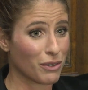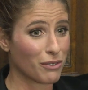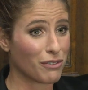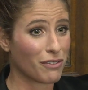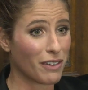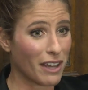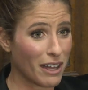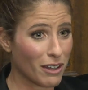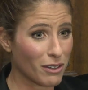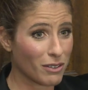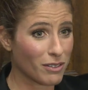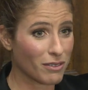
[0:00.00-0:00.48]
have
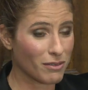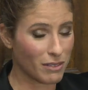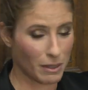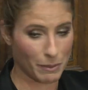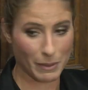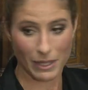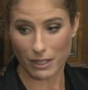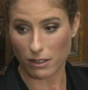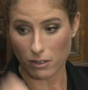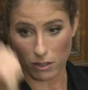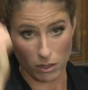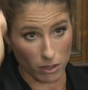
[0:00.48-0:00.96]
found, I
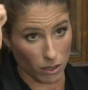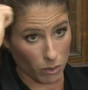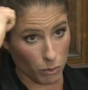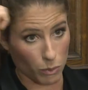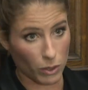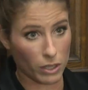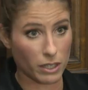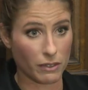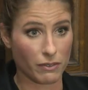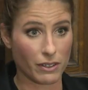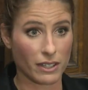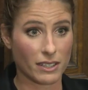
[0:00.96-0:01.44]
mean, knock on
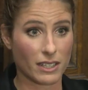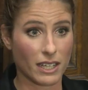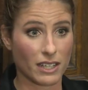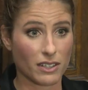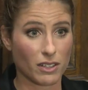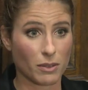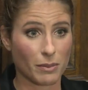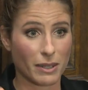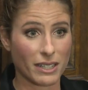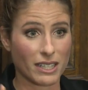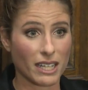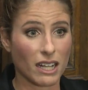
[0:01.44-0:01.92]
wood if I say
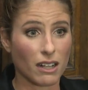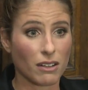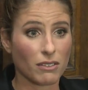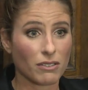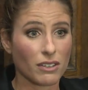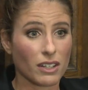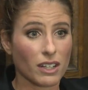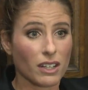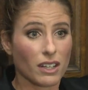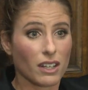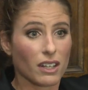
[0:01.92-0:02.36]
so myself,